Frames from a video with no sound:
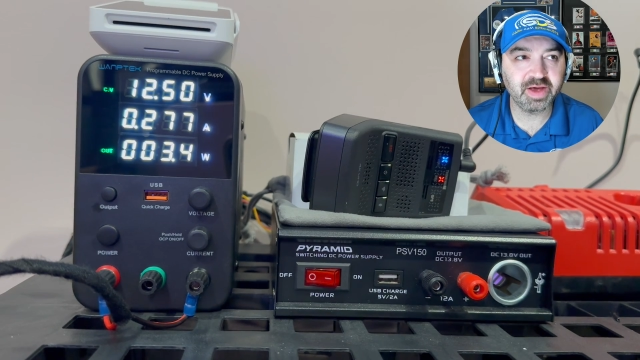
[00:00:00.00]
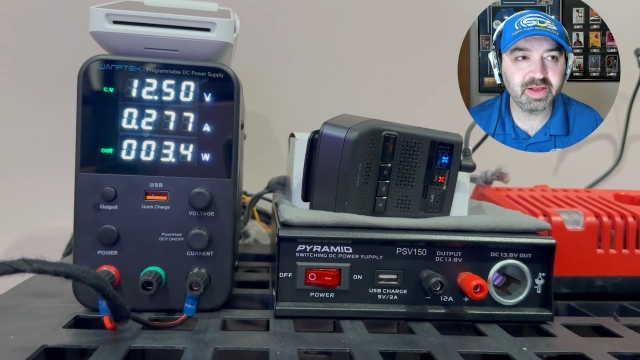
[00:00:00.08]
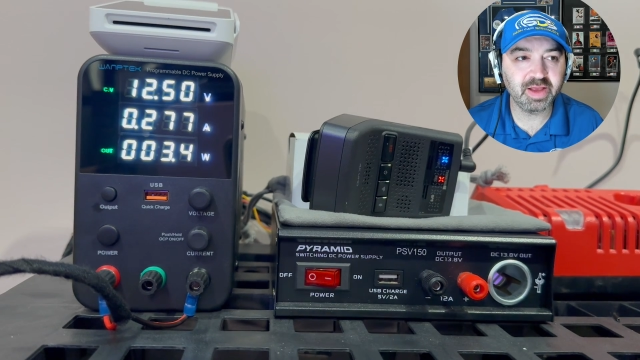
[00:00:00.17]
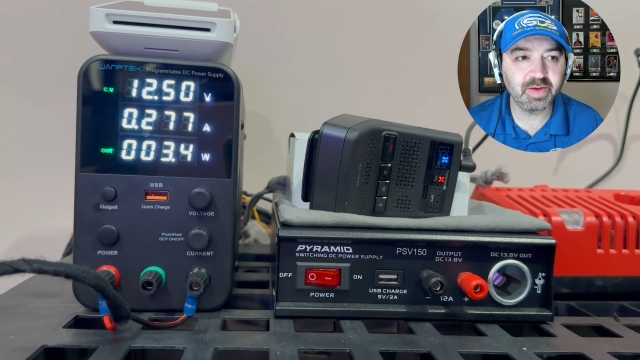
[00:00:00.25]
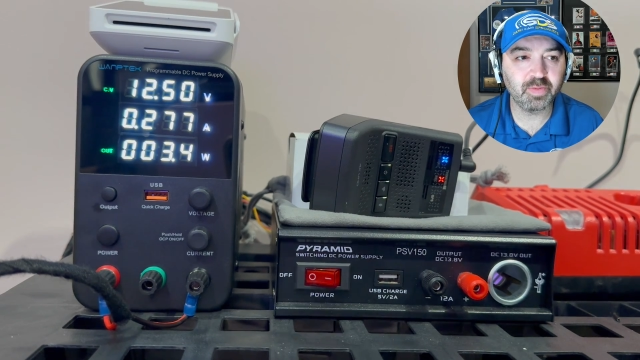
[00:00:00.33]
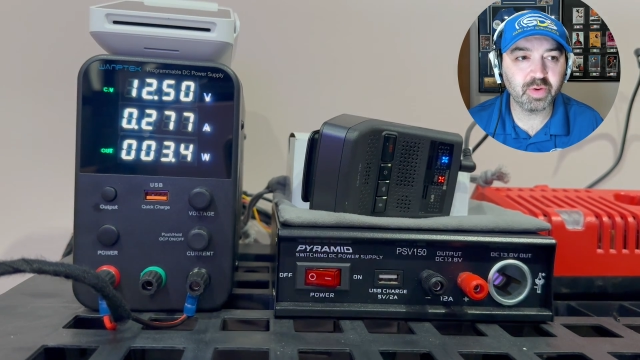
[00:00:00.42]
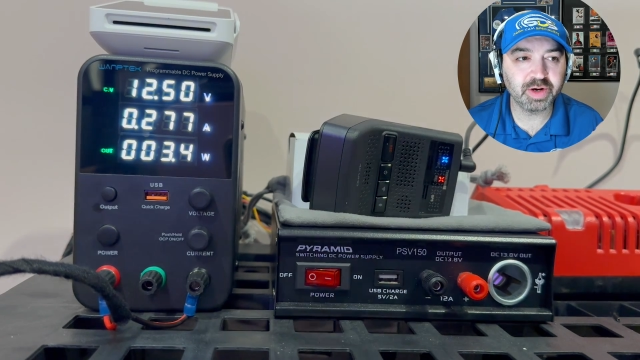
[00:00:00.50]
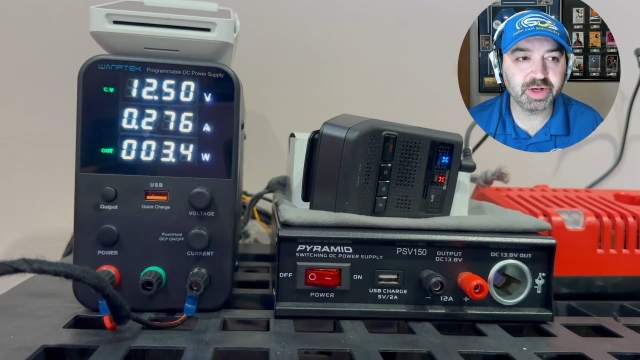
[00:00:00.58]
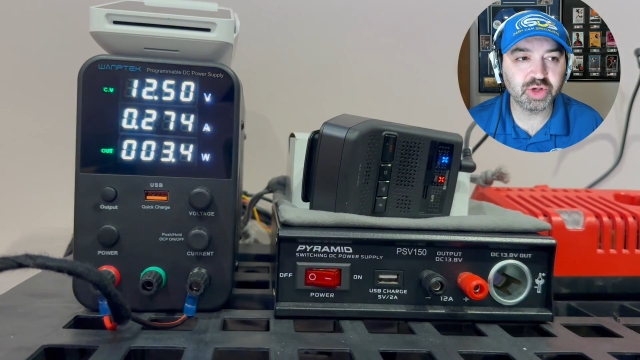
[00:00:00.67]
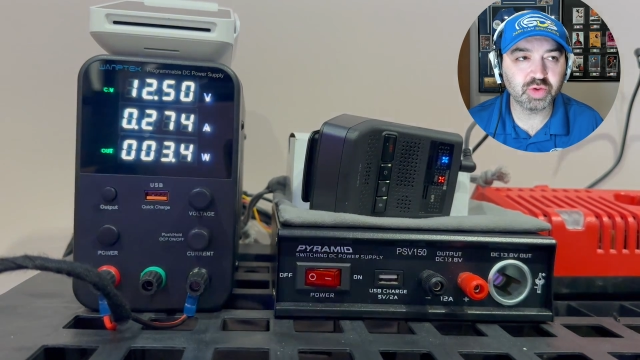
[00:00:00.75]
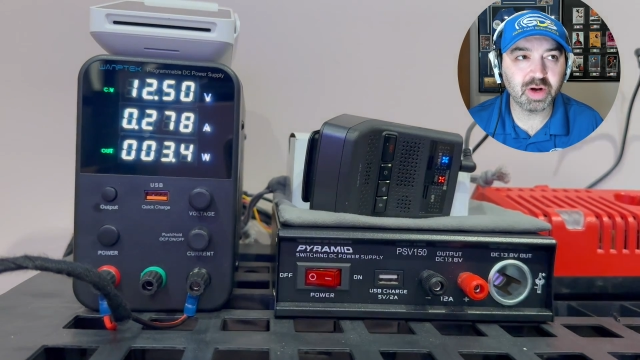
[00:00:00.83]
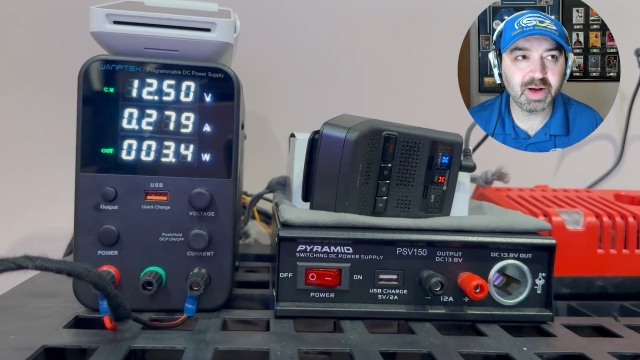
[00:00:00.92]
and then we're going to
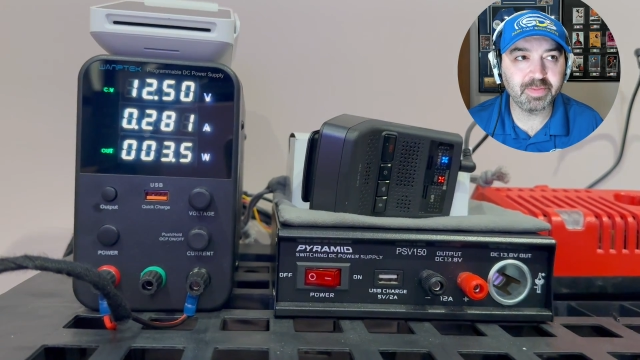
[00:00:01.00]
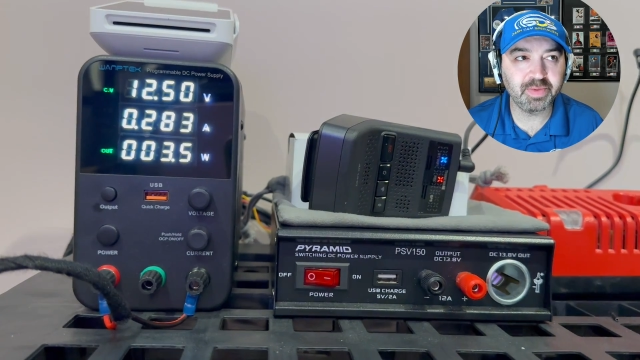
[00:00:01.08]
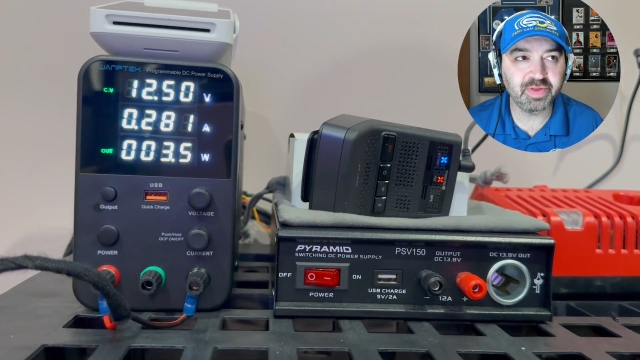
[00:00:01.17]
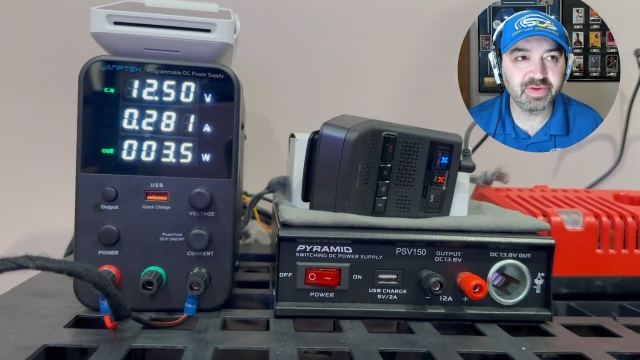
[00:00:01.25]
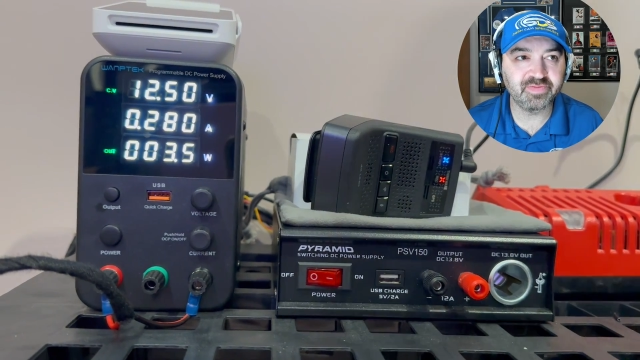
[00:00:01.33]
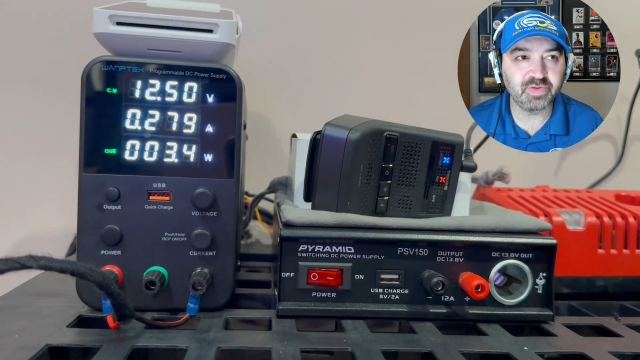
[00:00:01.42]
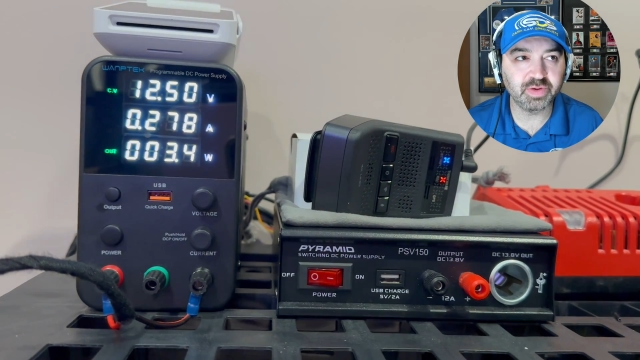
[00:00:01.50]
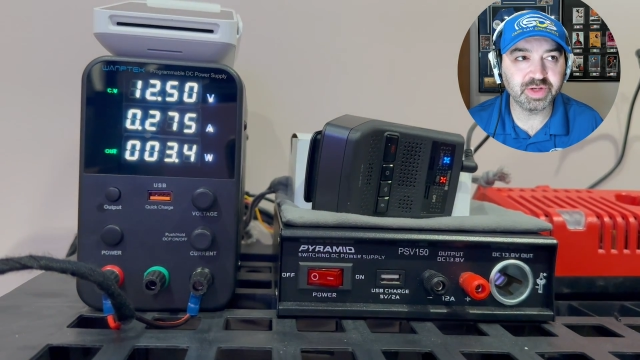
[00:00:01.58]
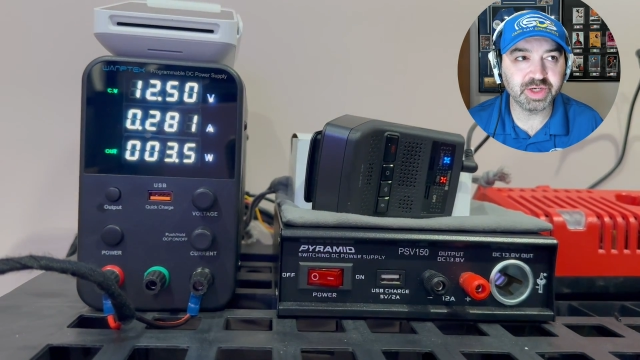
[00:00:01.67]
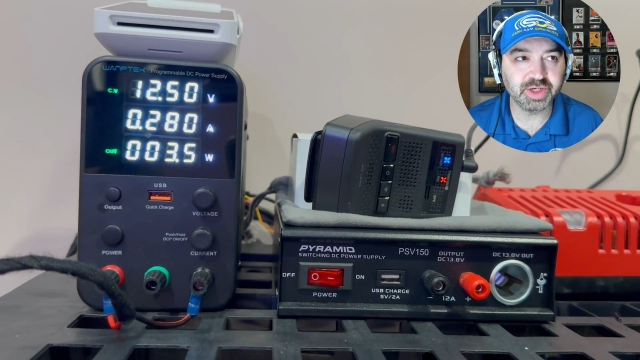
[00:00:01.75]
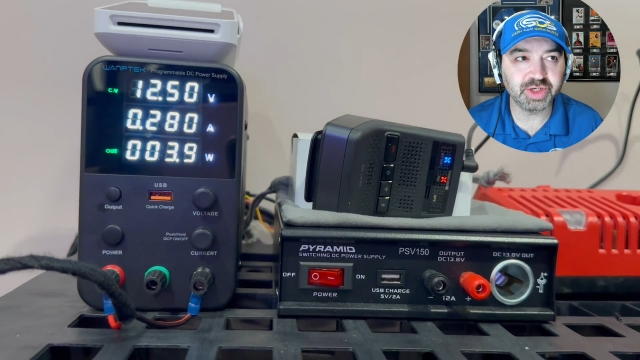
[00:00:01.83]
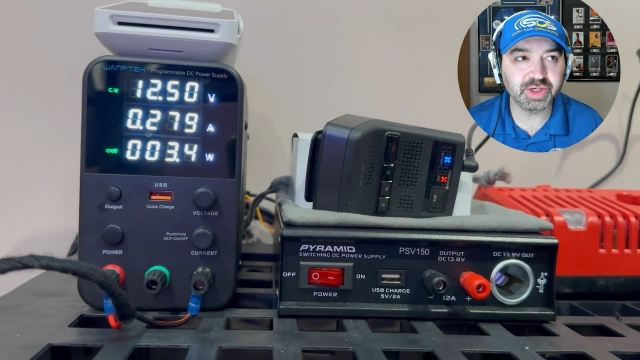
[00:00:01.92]
drop the
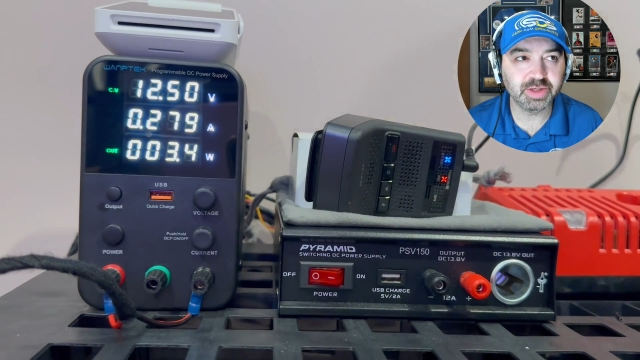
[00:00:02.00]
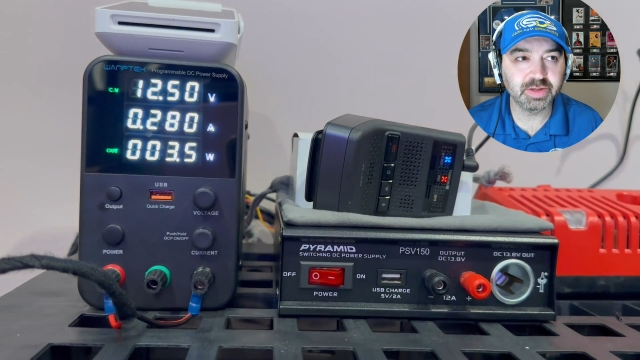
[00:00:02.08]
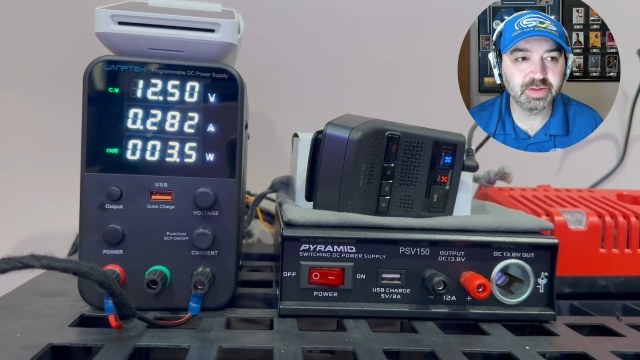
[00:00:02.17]
voltage.